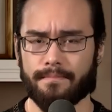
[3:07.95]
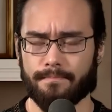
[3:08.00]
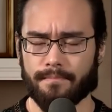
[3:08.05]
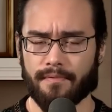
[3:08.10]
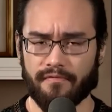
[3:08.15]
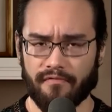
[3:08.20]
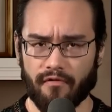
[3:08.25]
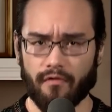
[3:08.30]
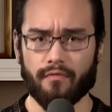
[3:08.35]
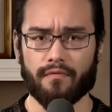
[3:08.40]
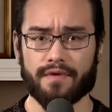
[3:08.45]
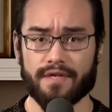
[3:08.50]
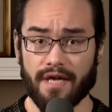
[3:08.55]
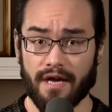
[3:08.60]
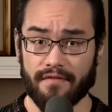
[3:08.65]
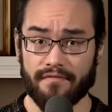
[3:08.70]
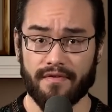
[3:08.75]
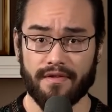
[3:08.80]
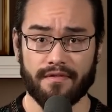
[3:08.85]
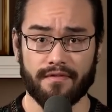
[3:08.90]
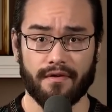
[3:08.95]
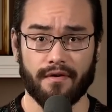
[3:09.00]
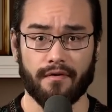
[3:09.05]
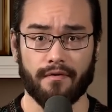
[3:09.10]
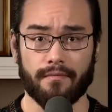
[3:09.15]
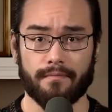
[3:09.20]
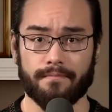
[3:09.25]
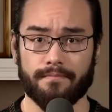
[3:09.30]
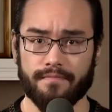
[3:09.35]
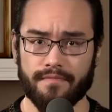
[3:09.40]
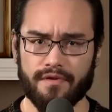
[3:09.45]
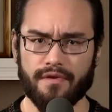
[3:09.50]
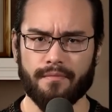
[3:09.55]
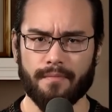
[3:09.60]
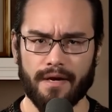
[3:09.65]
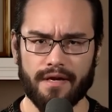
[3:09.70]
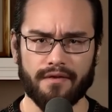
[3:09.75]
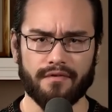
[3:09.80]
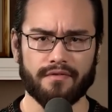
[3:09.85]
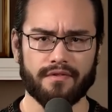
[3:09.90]
Before we dive in though, you
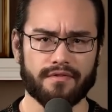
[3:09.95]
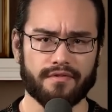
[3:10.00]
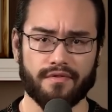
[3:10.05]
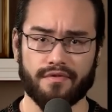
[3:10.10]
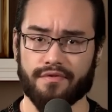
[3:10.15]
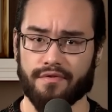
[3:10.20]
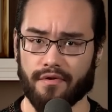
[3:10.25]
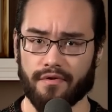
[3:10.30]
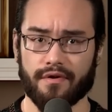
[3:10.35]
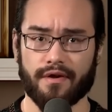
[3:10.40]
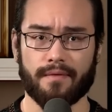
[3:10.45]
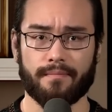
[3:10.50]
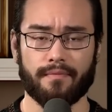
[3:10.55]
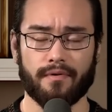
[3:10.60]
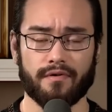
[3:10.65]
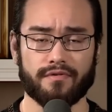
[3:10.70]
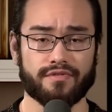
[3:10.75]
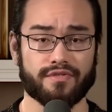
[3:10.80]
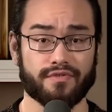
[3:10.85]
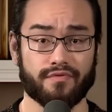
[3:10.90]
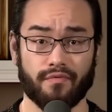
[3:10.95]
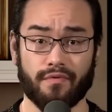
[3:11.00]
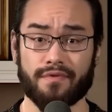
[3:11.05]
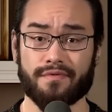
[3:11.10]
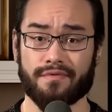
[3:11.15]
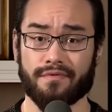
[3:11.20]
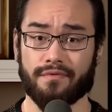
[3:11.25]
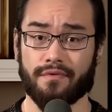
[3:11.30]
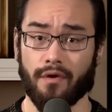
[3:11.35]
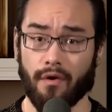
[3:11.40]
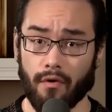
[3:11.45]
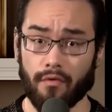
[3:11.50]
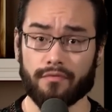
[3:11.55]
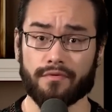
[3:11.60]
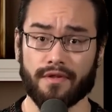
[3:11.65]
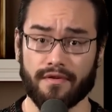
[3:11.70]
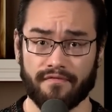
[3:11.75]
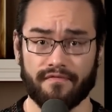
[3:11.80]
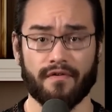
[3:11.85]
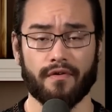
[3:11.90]
might know that the Stargate Project wasn't
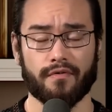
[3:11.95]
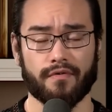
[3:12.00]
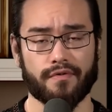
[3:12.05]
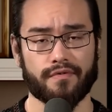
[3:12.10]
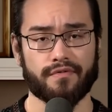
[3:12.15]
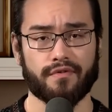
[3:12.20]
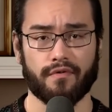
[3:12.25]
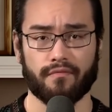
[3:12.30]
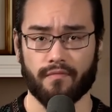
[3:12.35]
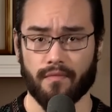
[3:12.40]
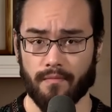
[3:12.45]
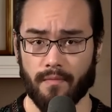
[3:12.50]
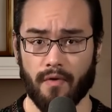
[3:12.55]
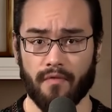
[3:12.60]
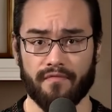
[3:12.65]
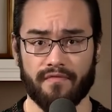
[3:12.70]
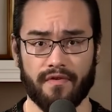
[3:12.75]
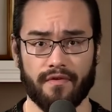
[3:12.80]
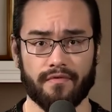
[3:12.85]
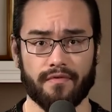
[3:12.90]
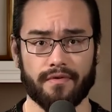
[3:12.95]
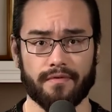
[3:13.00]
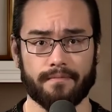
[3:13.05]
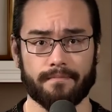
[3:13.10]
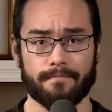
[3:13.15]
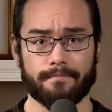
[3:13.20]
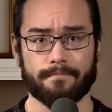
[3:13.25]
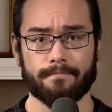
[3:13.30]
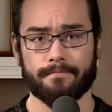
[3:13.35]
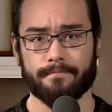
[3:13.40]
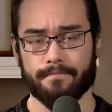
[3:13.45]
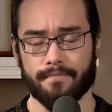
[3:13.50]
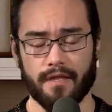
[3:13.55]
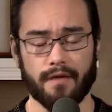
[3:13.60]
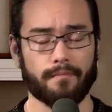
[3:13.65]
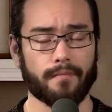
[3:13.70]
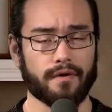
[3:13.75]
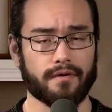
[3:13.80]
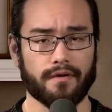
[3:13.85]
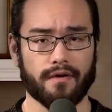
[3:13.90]
only focused on remote viewing.
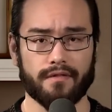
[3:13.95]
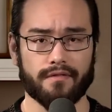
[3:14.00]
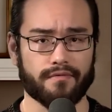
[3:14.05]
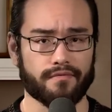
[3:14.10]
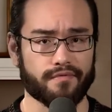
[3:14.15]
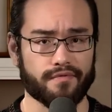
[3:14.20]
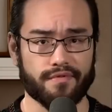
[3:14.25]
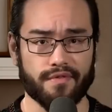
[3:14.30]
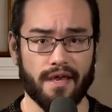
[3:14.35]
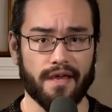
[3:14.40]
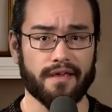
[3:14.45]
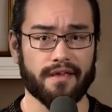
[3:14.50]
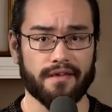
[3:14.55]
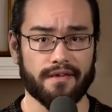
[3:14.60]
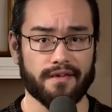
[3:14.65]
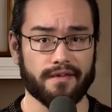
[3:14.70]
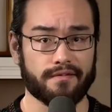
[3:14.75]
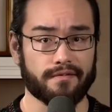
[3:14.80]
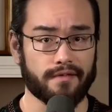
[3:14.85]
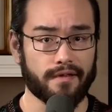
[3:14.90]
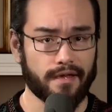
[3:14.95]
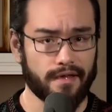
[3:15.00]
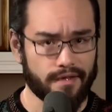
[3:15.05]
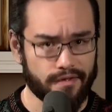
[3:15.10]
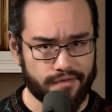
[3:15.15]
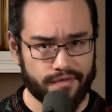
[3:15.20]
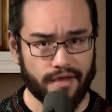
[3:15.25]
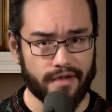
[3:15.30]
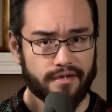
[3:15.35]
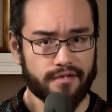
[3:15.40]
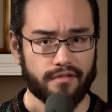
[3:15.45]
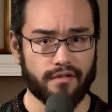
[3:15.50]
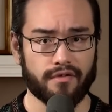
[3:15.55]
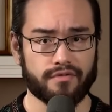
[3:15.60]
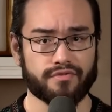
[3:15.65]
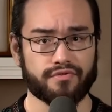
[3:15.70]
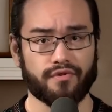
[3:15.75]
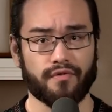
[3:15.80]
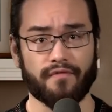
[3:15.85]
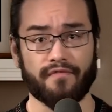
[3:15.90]
Among other psychic and
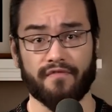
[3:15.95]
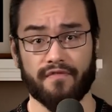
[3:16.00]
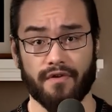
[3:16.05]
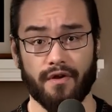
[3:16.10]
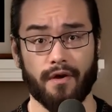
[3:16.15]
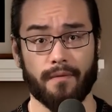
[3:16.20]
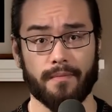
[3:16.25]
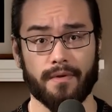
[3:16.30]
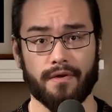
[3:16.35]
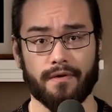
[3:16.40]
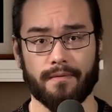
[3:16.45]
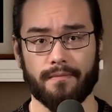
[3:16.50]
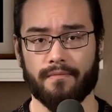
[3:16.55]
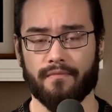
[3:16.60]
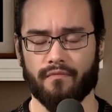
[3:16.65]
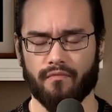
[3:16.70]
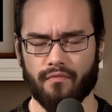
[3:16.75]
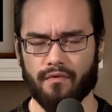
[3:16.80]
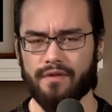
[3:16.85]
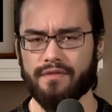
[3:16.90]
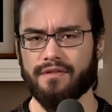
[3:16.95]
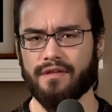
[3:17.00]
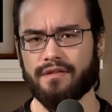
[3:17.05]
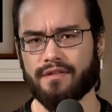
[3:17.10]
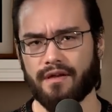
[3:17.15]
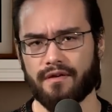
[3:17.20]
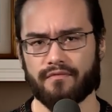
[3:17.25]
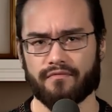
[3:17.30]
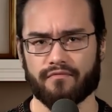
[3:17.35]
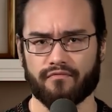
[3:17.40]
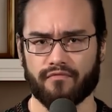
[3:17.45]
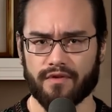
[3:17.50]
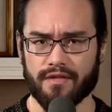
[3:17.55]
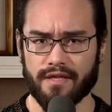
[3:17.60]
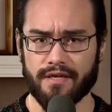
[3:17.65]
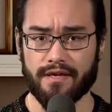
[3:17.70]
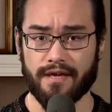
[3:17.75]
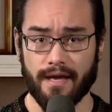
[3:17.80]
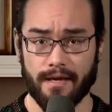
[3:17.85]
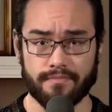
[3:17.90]
psychological phenomena, one thing that
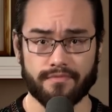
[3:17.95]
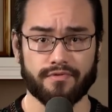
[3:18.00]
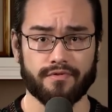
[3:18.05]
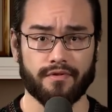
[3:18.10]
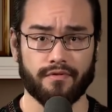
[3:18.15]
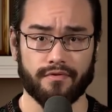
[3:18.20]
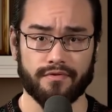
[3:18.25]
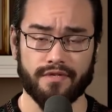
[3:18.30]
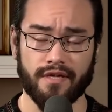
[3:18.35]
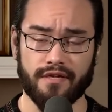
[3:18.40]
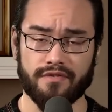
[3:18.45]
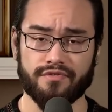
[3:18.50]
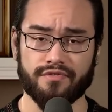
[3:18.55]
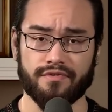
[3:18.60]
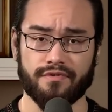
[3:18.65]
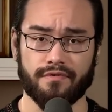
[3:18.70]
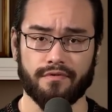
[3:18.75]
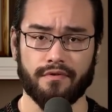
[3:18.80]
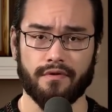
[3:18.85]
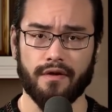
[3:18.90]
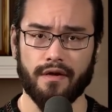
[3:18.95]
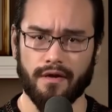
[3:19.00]
really captured their attention